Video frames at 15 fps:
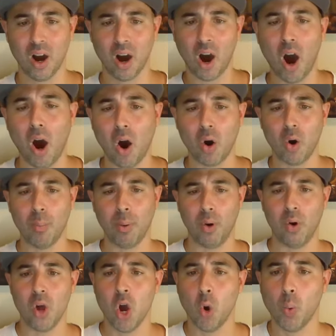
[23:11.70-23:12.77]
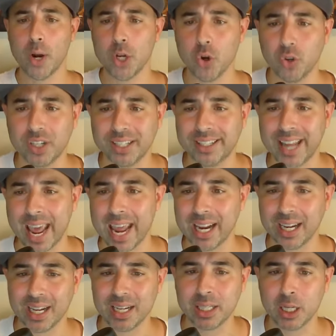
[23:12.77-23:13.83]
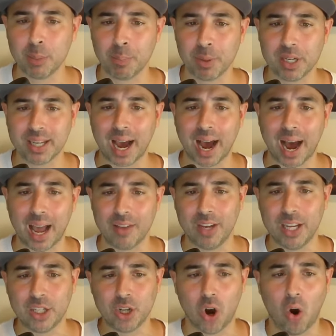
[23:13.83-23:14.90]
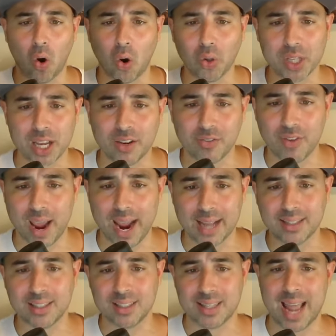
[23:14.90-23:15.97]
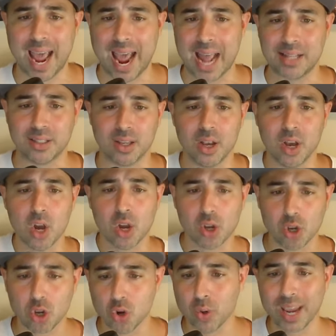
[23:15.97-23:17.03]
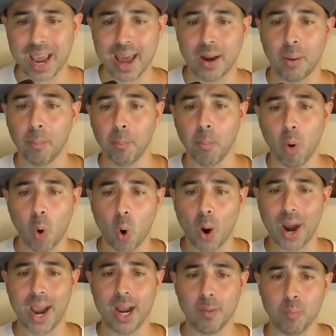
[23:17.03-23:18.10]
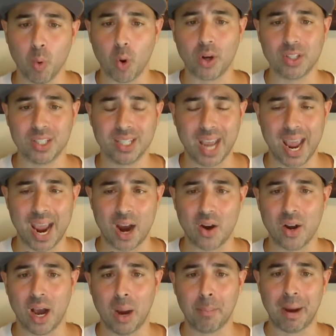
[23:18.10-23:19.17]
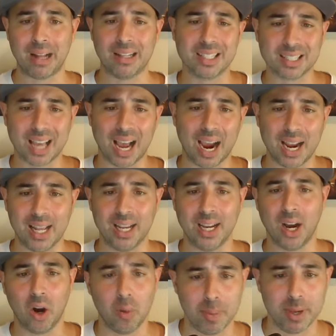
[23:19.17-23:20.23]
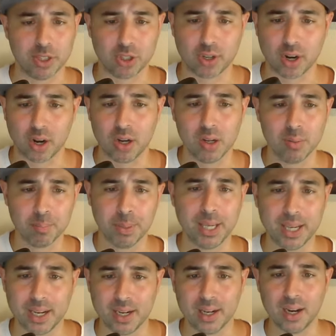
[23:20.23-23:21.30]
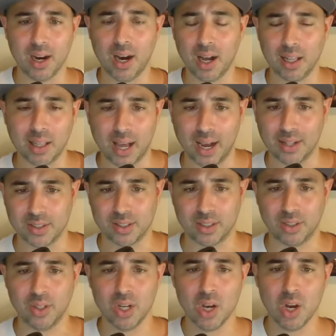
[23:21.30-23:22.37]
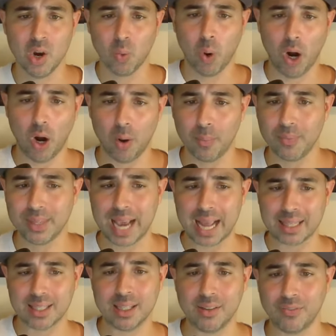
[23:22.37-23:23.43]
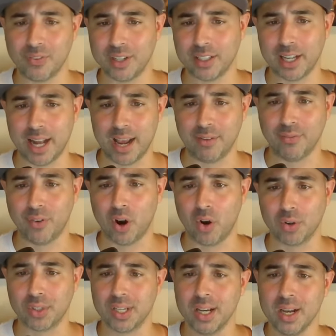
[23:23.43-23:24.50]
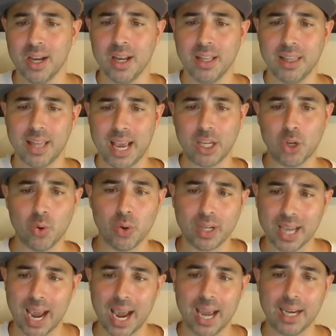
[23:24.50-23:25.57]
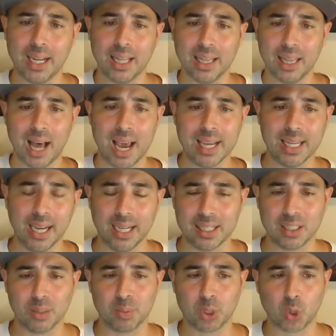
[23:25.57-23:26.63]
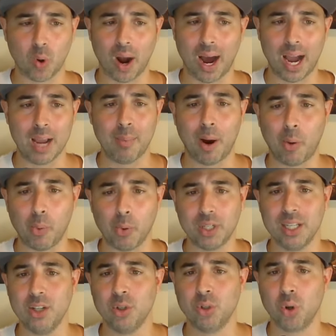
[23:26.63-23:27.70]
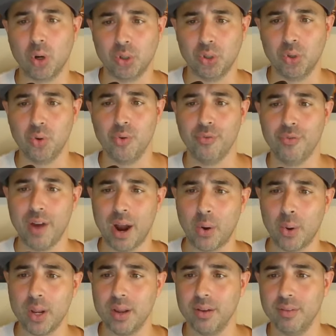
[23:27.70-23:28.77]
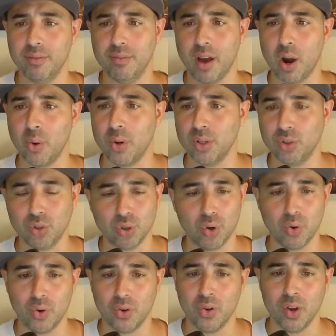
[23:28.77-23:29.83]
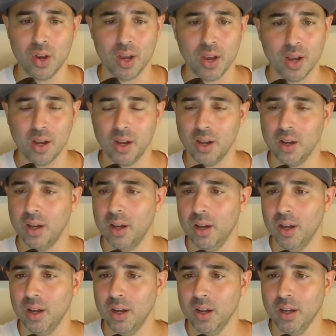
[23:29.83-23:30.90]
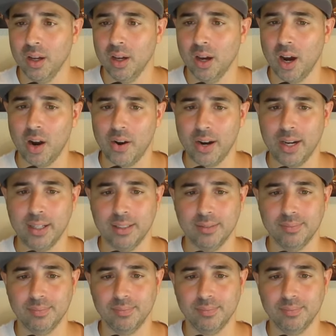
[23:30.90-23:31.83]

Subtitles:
Horrible. When you take a deeper dive into all the advanced stats, you get more and more scared about signing a Mr. Pete Alonso. Well, that's it for today, folks. Thank you again. Like and subscribe. I will talk to you very, very soon. All right.